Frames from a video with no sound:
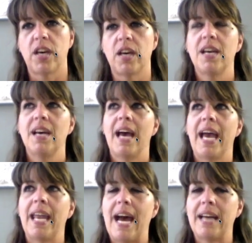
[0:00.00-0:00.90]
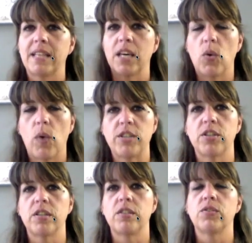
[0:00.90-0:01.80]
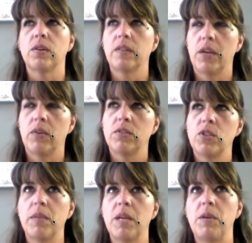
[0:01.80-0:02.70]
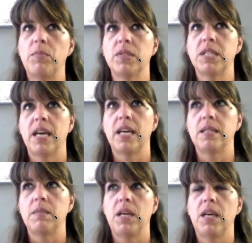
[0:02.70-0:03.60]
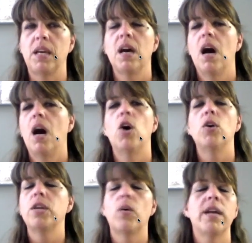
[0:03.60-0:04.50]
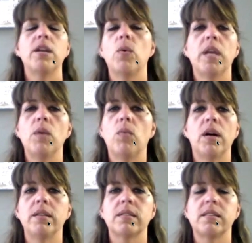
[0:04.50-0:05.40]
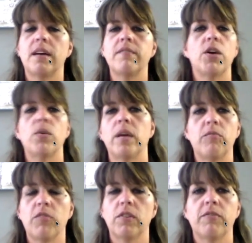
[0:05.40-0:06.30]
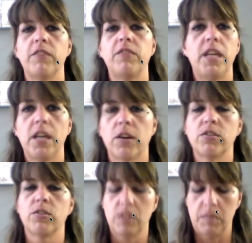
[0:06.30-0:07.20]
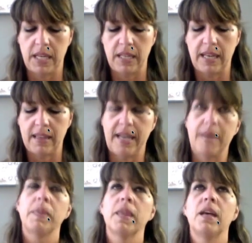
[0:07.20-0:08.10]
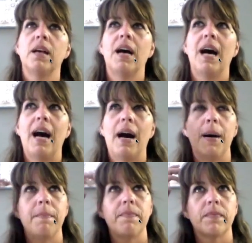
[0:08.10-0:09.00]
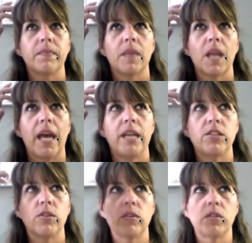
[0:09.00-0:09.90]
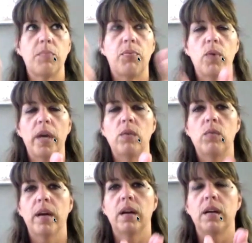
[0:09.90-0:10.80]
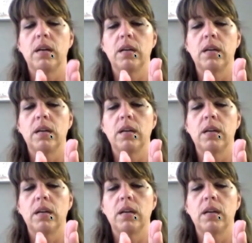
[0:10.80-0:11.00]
and asking questions. Or, so many people say to me, oh, I know what he wants because I've known him for 50 years or something like that. And so, there's a point where